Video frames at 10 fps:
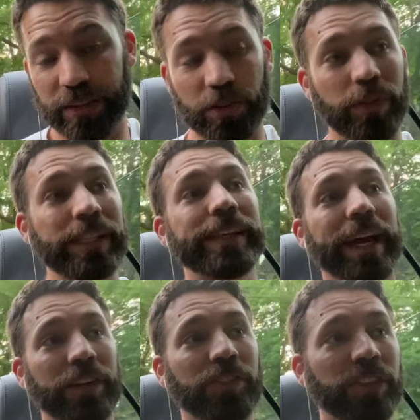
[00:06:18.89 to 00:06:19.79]
Do you need the
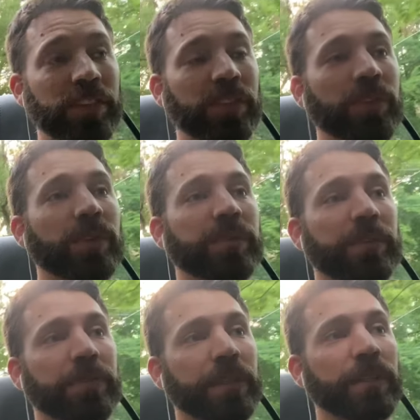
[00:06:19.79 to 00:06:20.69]
energy to
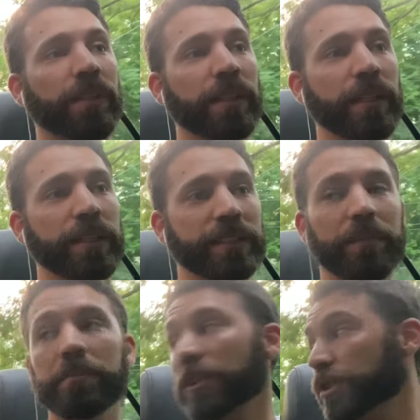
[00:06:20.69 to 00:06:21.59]
fulfill
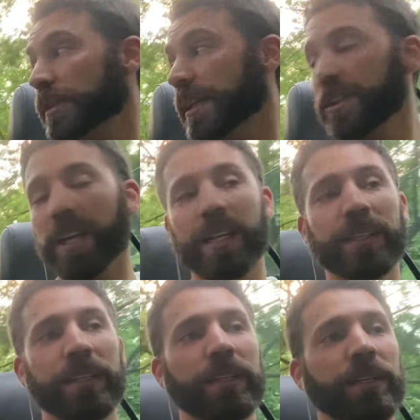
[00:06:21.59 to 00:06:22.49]
some mission that you're on?
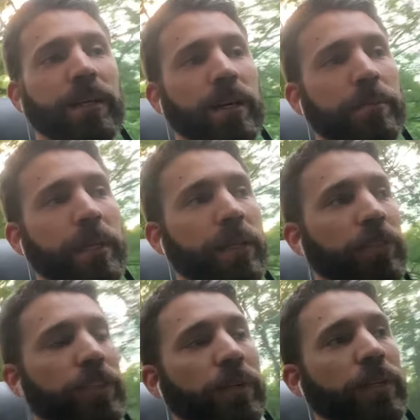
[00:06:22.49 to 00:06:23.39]

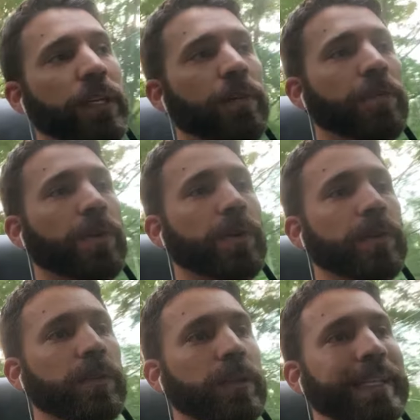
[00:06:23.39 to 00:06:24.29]
Because generally, if
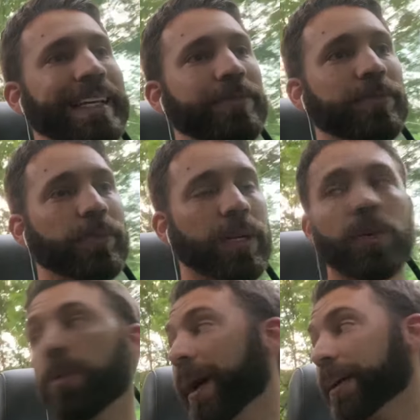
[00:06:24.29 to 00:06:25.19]
your life
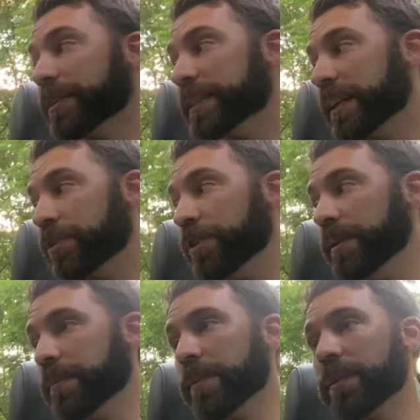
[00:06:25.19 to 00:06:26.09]
requires
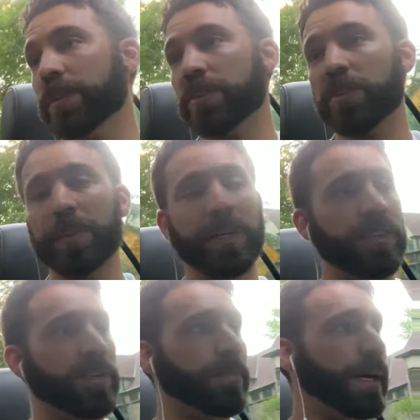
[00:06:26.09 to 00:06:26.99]
energy, your
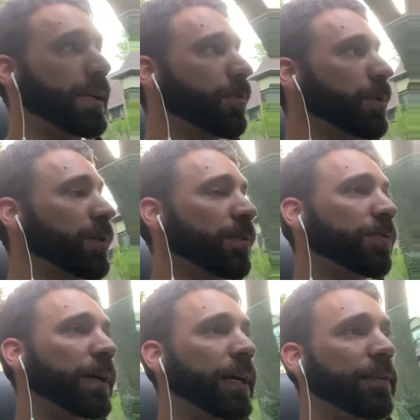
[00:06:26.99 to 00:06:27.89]
spirit, your body will
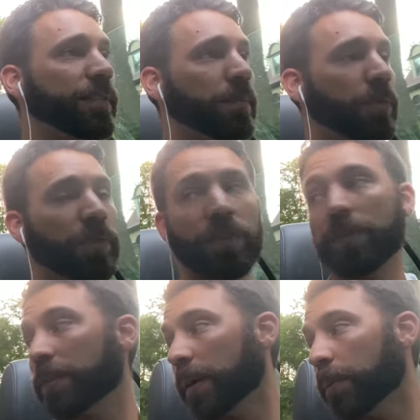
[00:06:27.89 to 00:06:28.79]
find some
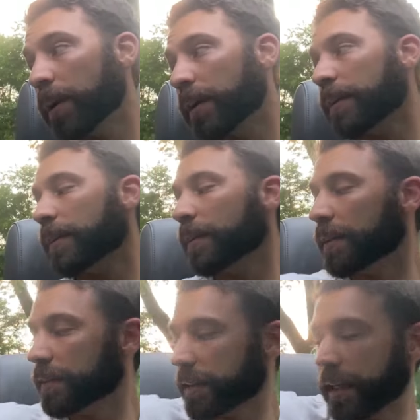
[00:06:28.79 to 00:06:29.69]
reserve somewhere
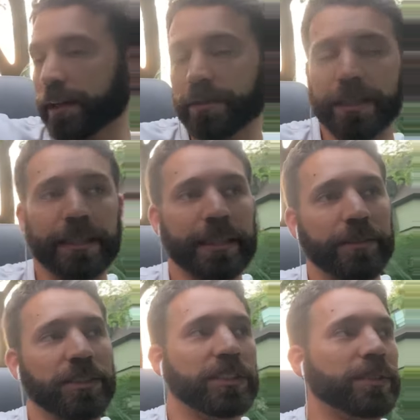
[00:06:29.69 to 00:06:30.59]
to kind of like give
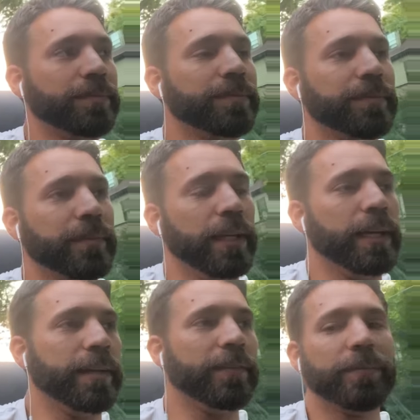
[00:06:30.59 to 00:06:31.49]
it to you. Hey
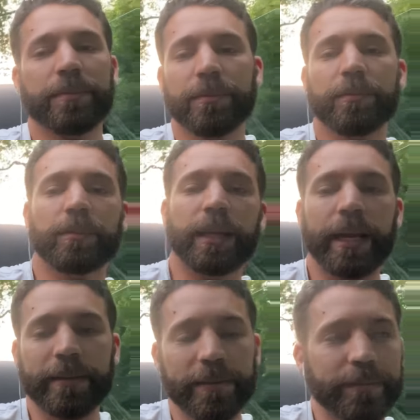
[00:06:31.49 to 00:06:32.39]
guys,
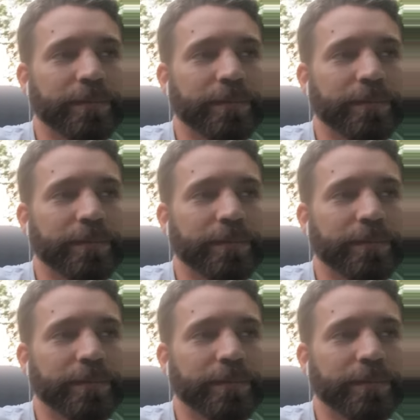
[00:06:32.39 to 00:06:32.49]
relax.